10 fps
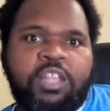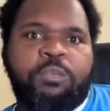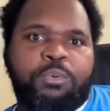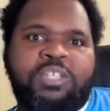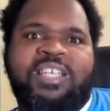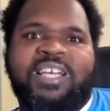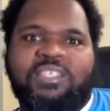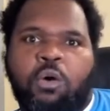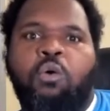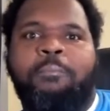And the prison
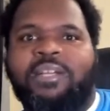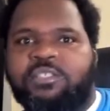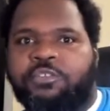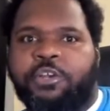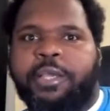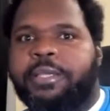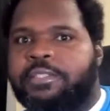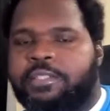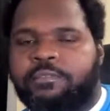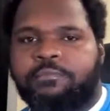has a whole mess on their
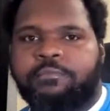hands.